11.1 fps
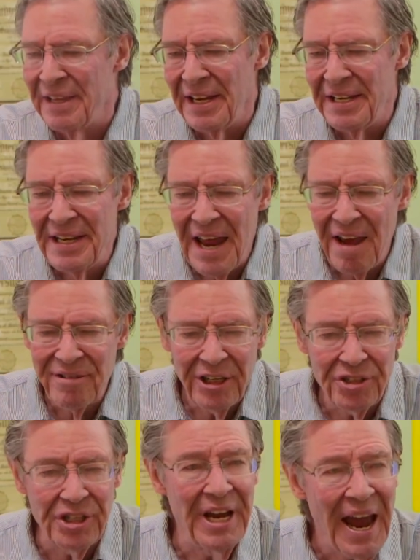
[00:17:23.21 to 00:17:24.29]
they didn't have
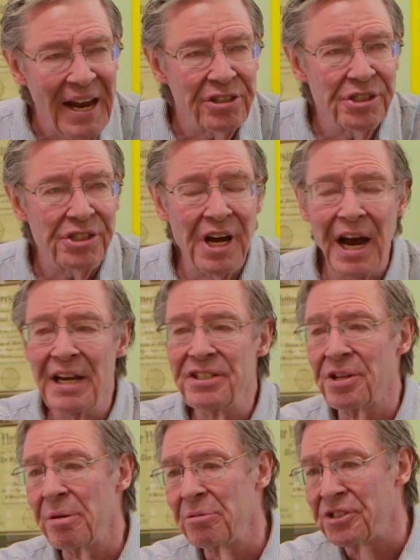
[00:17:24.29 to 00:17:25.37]
energy to exercise,
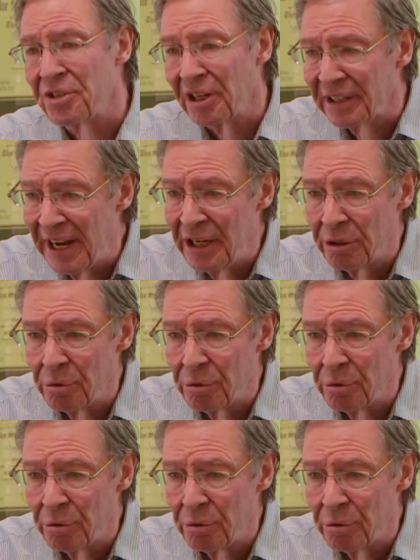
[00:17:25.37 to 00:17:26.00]
so they would start gaining